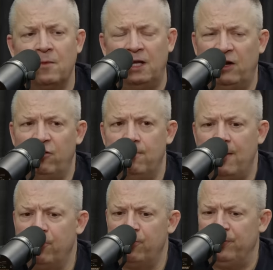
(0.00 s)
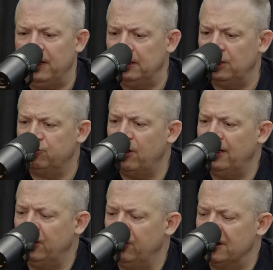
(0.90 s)
And I remember being like trying
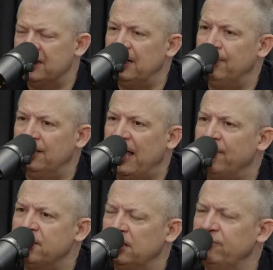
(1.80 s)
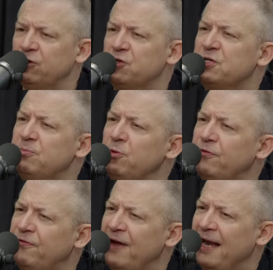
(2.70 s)
to get her to sit on my lap because I loved her smooth,
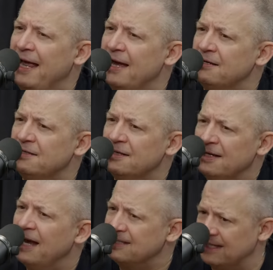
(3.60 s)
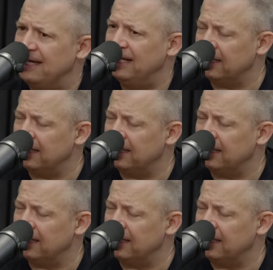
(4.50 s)
fat ass as a kid.